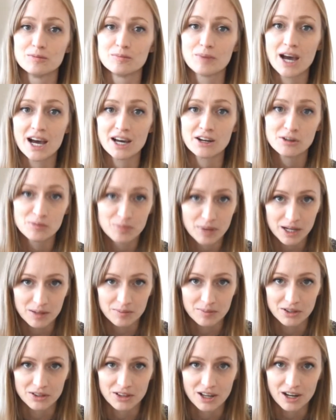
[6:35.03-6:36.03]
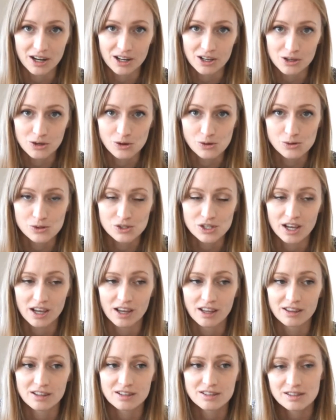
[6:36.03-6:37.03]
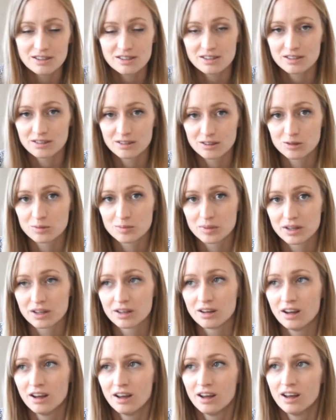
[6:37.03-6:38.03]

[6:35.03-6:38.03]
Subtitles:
pattern paper that I use, and this is a little bit